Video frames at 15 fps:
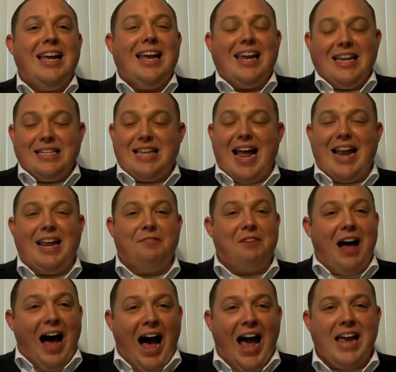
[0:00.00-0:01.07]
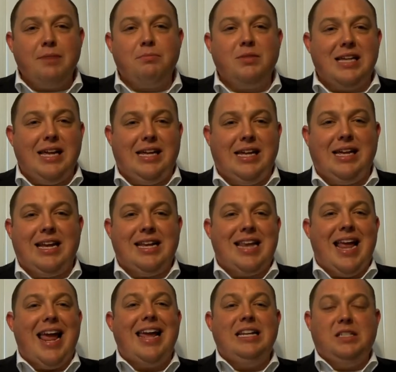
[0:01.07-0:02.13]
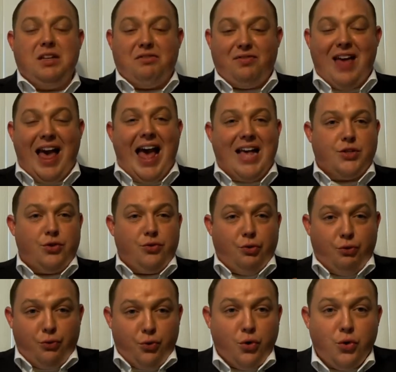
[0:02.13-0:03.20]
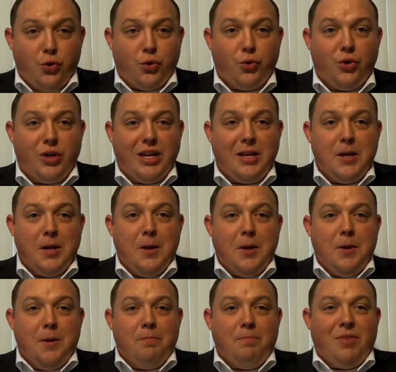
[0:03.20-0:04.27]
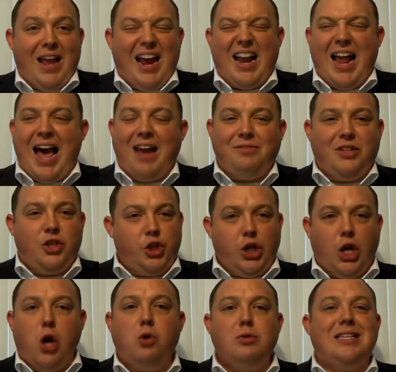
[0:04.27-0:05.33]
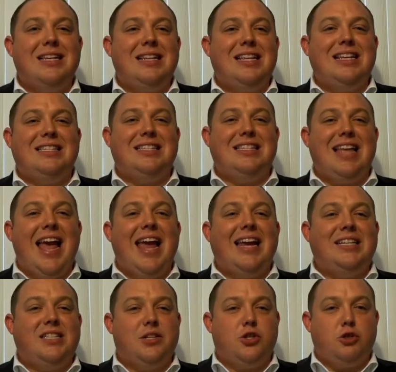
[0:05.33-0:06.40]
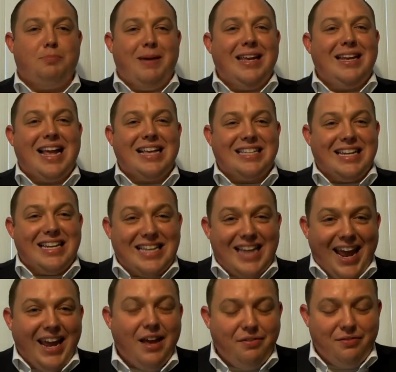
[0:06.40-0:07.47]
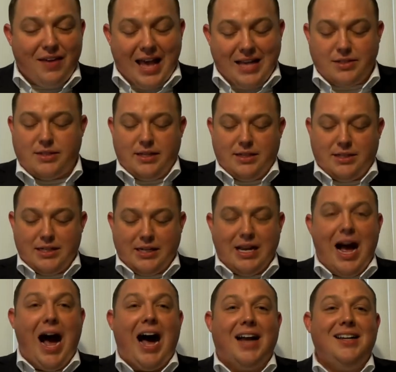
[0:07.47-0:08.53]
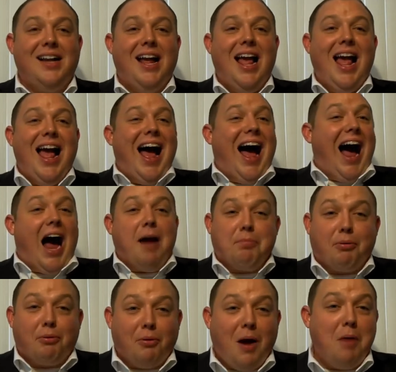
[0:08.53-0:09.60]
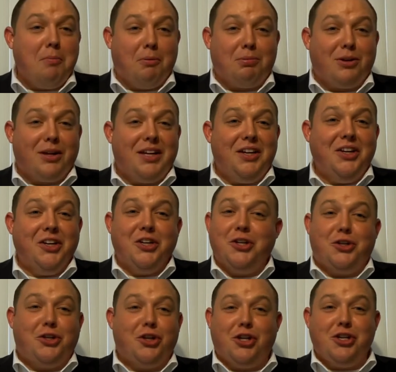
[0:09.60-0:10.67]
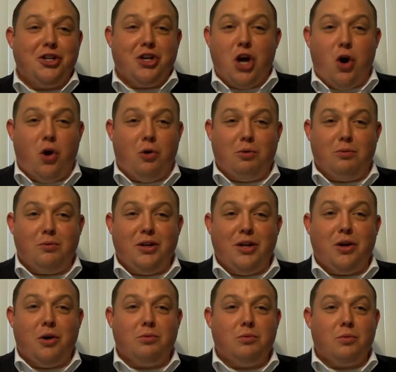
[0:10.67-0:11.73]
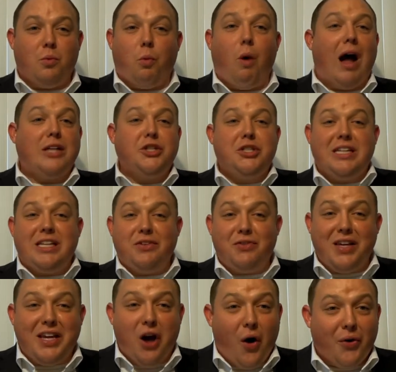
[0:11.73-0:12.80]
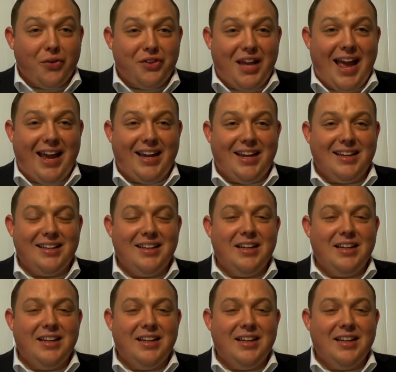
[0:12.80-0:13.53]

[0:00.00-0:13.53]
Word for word: is that if I'm taking a day to fast food, and I've chosen this day to spend as a day of fasting to God, I probably shouldn't go, you know, watch TV all day.